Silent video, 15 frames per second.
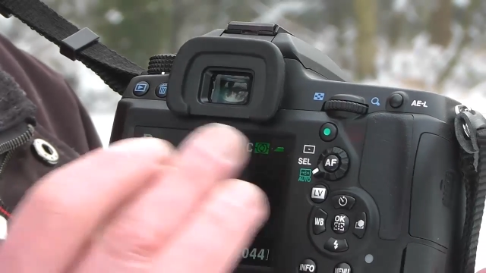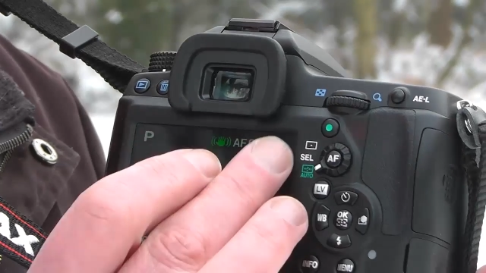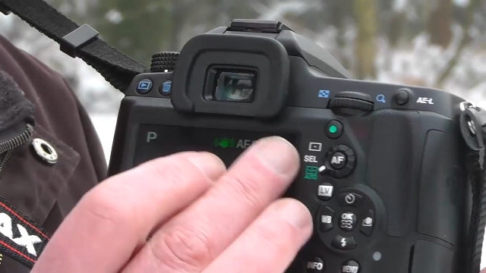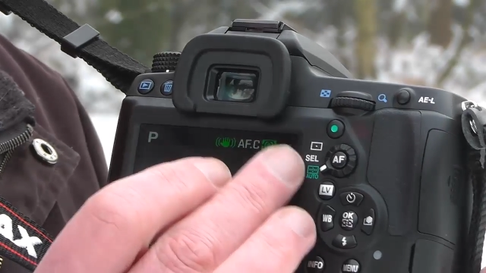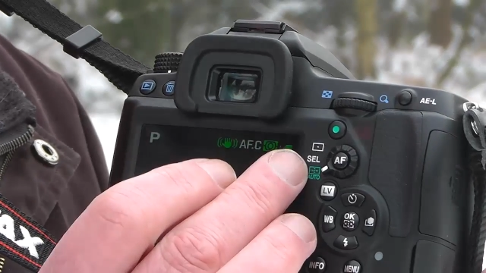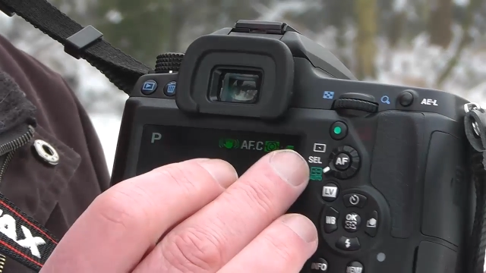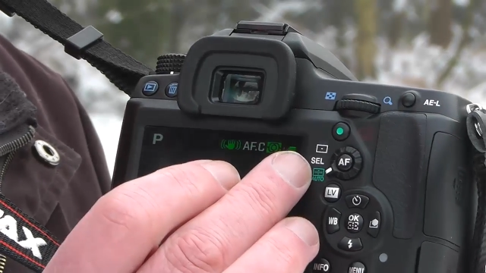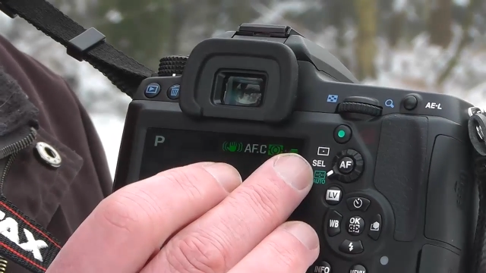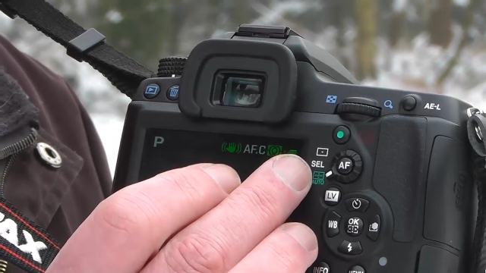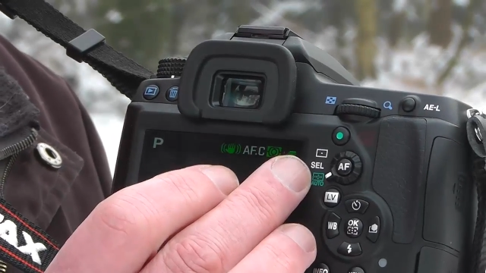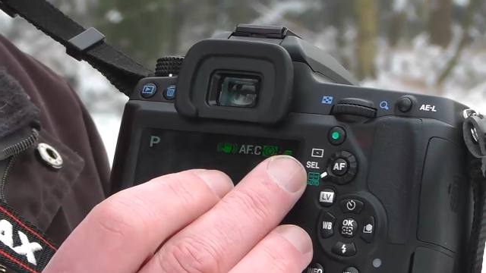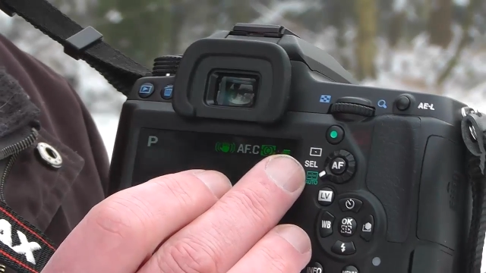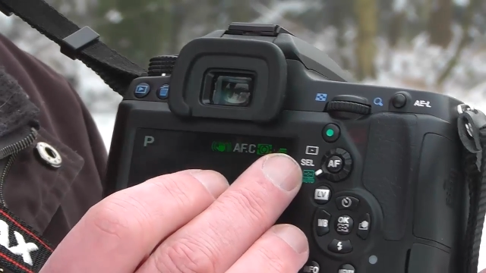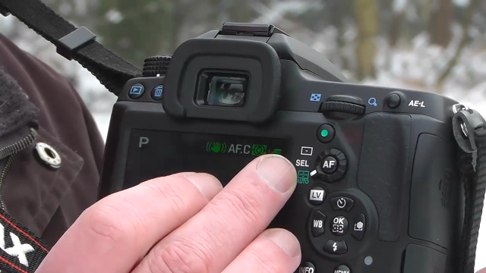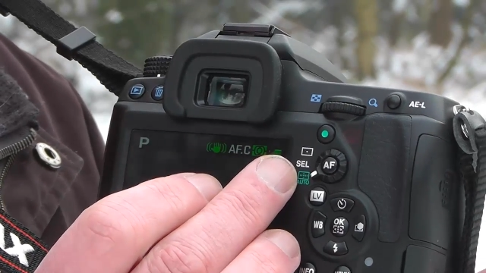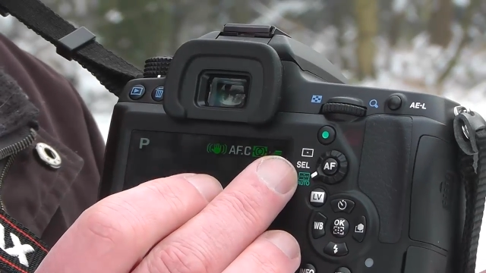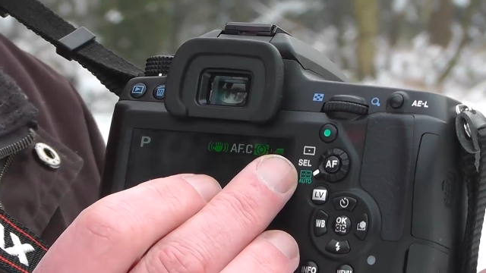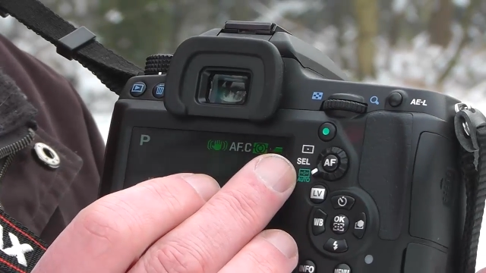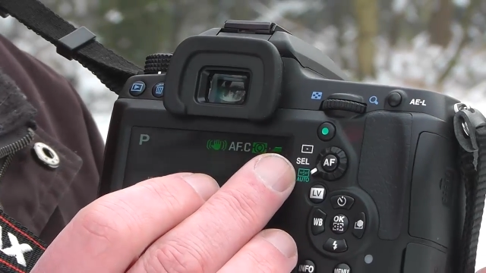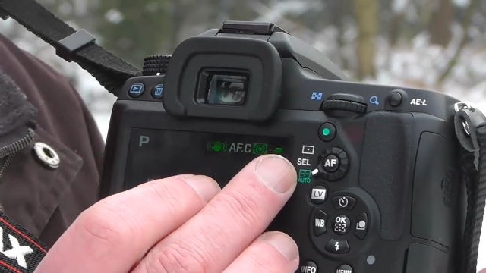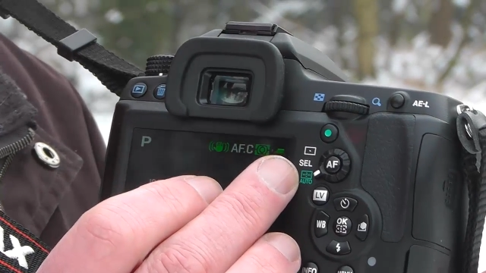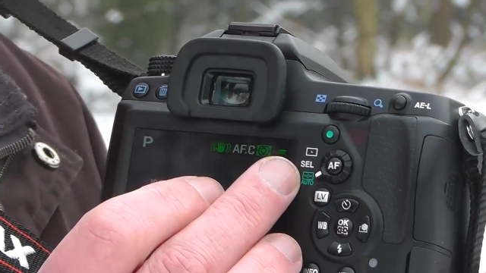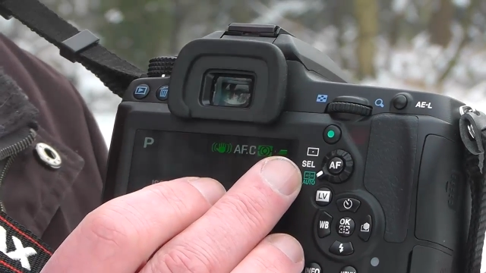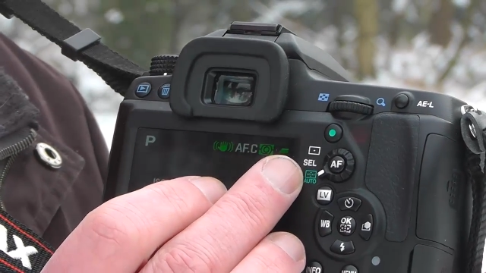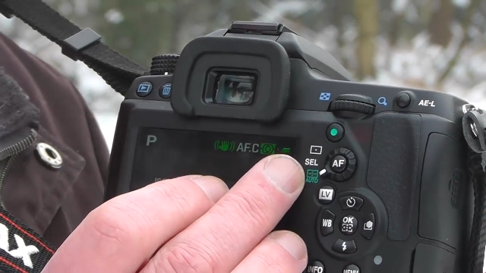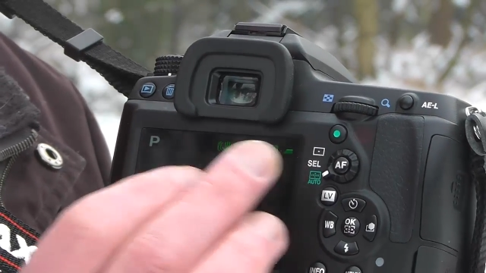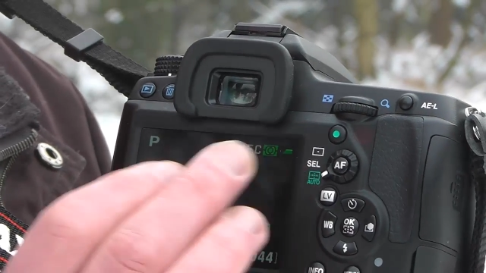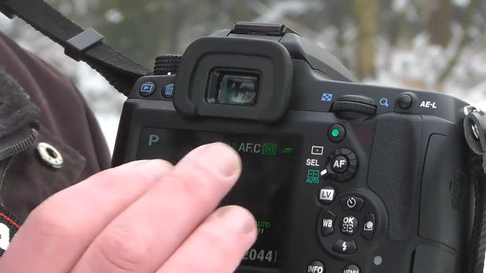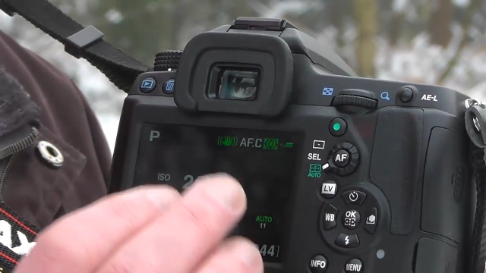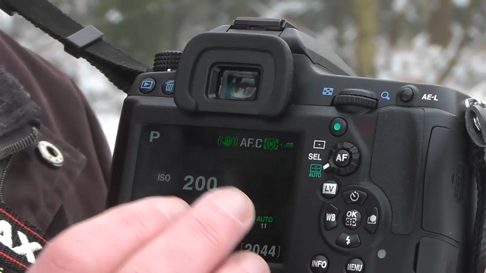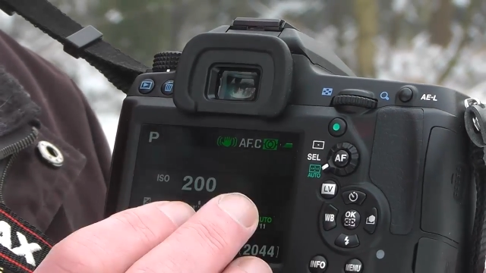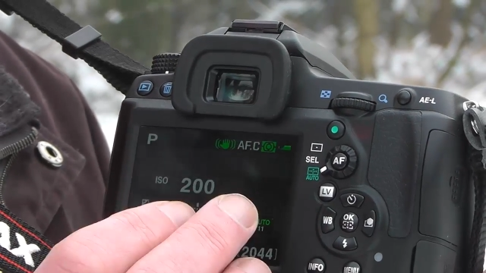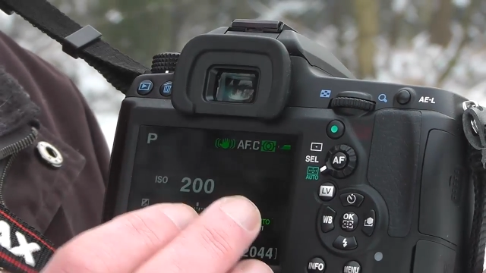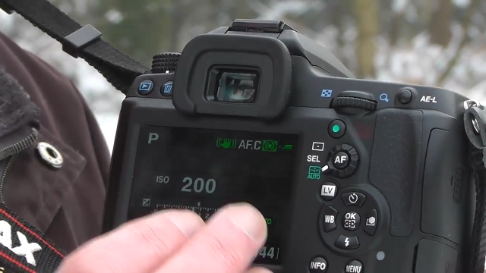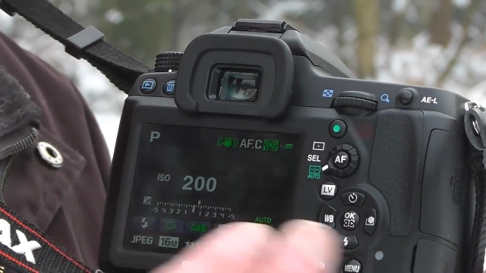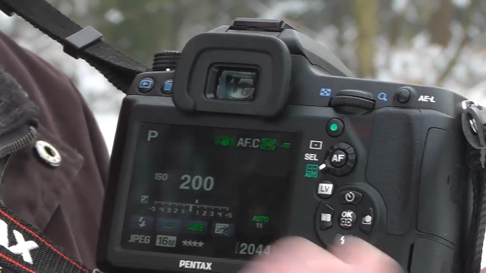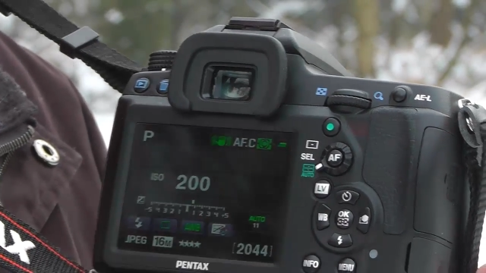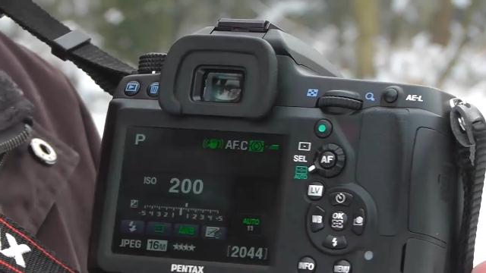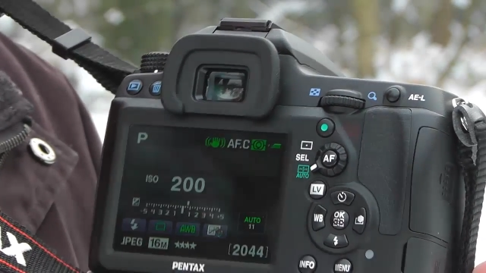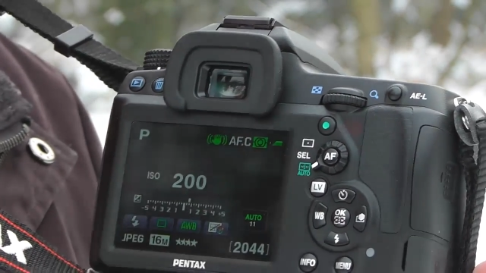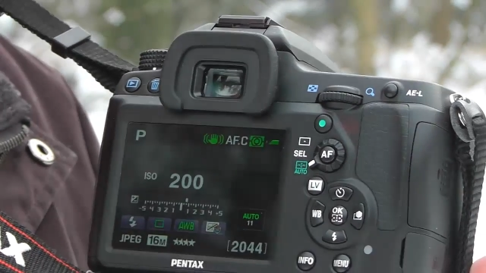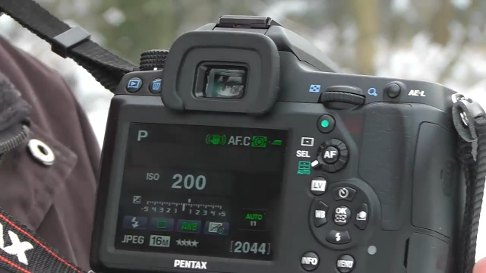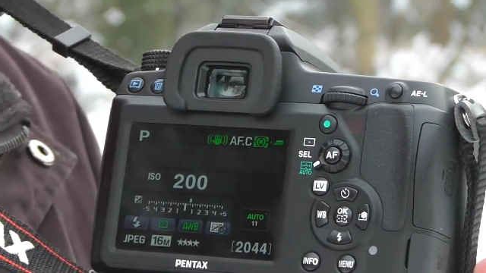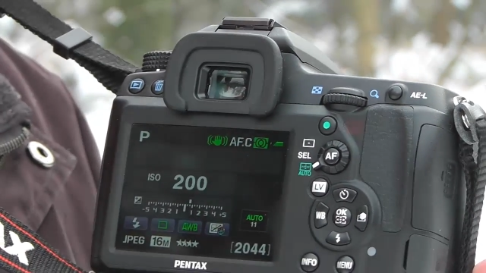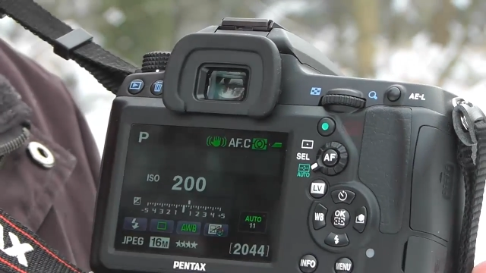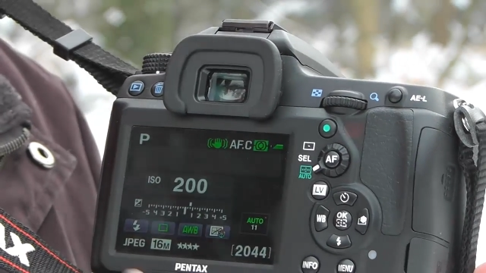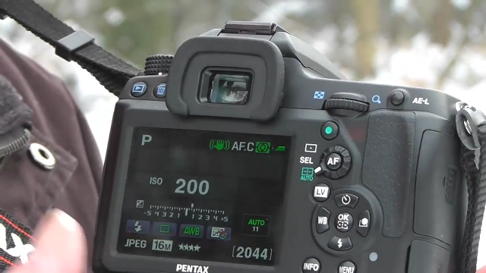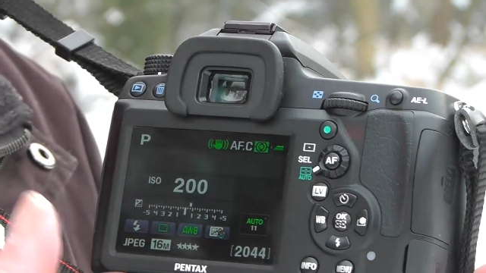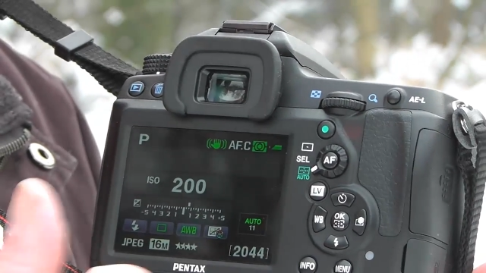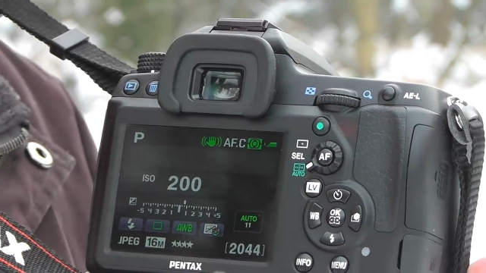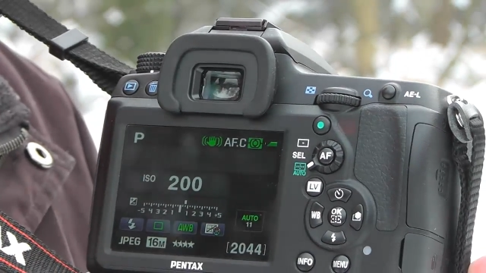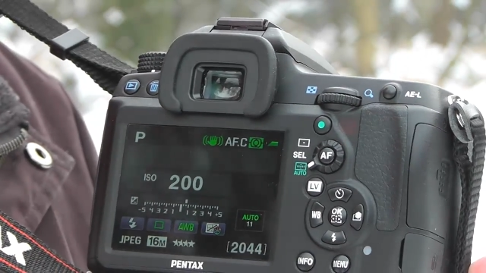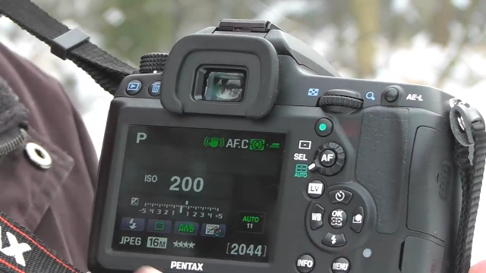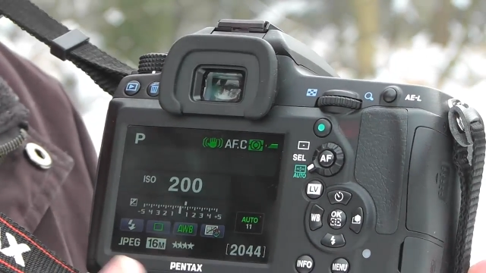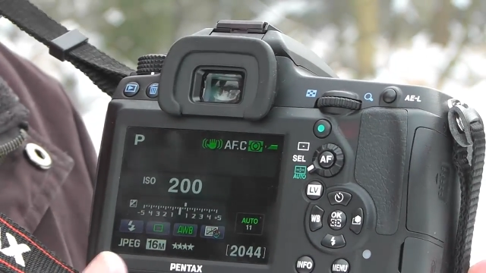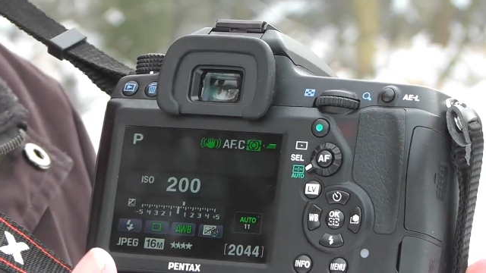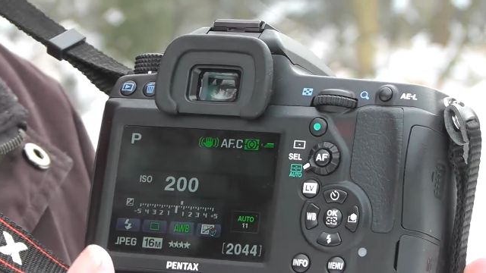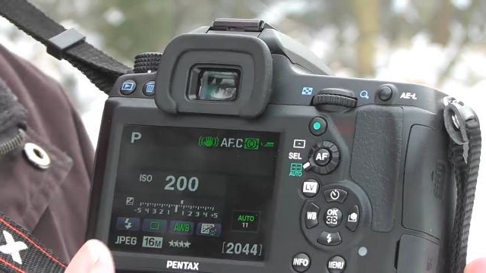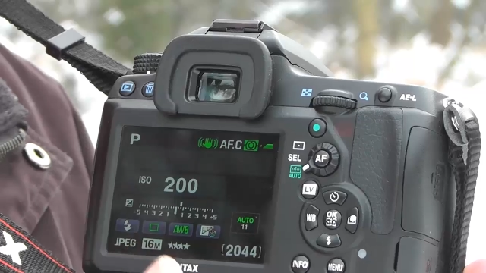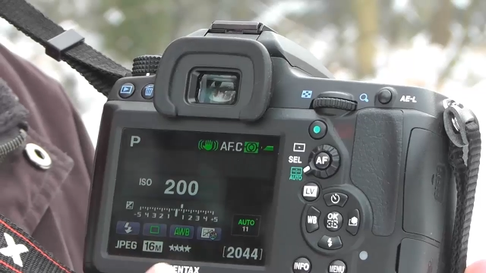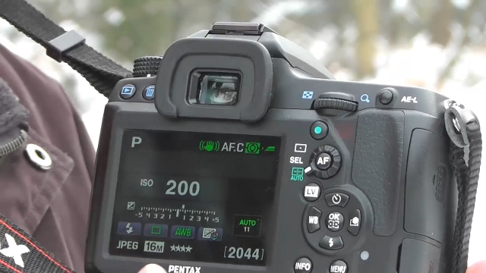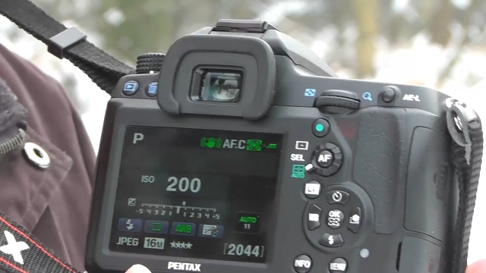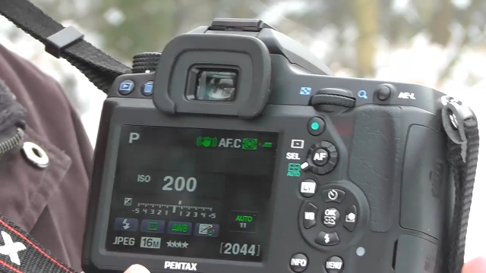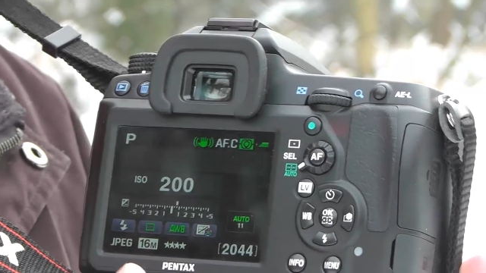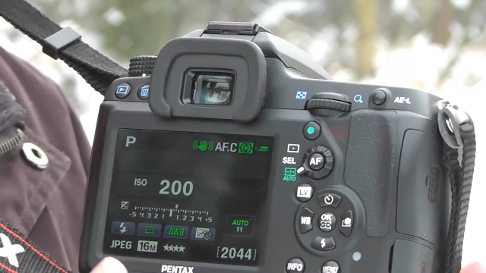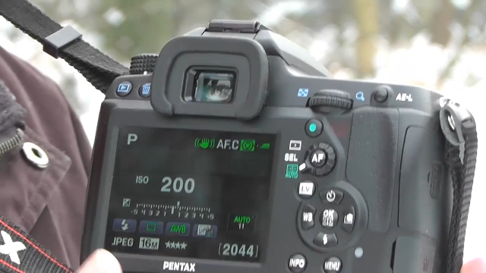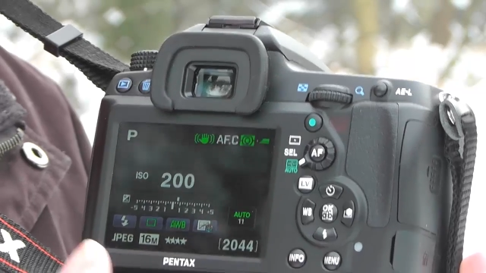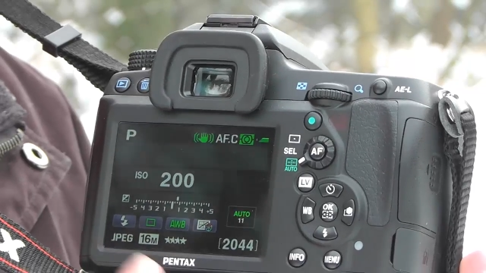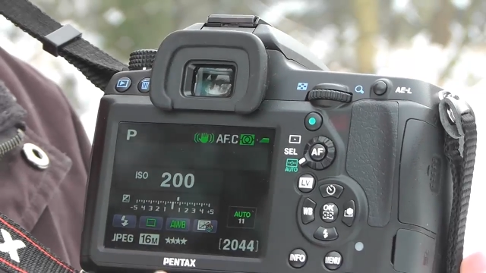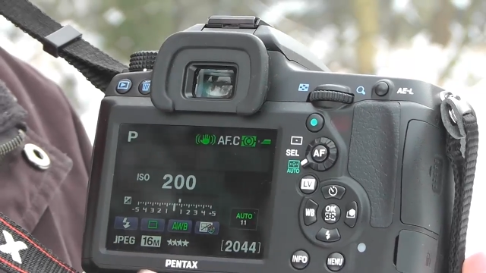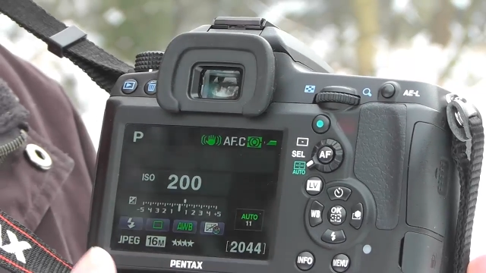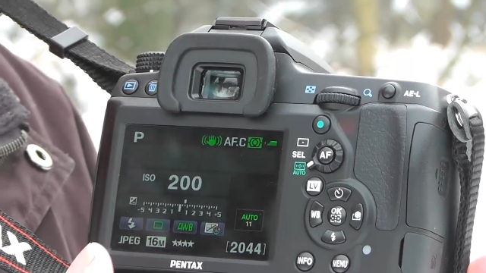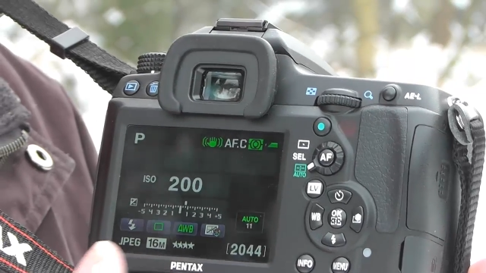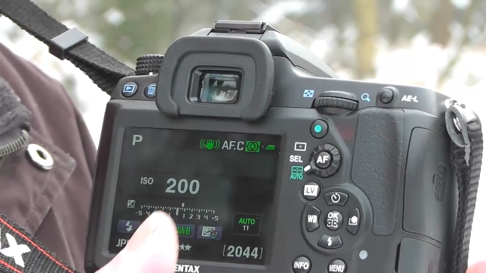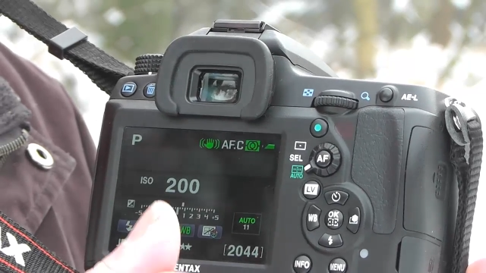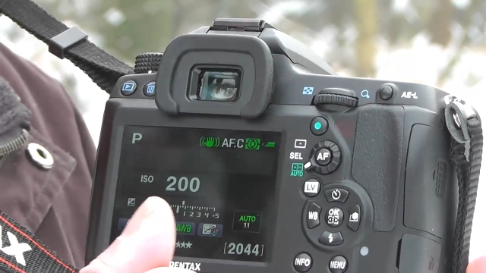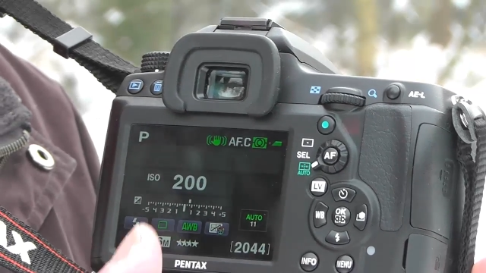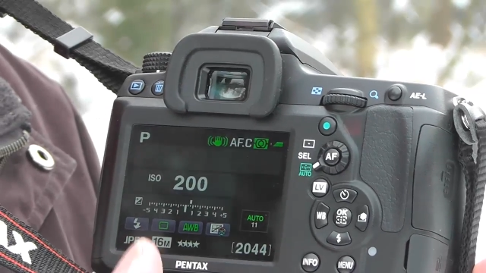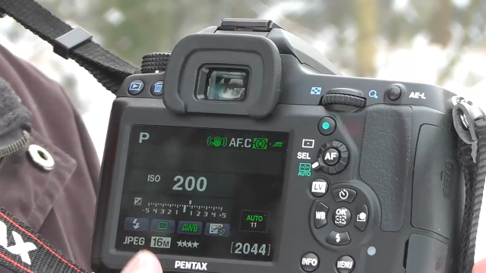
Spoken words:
[unreadable: no face in view]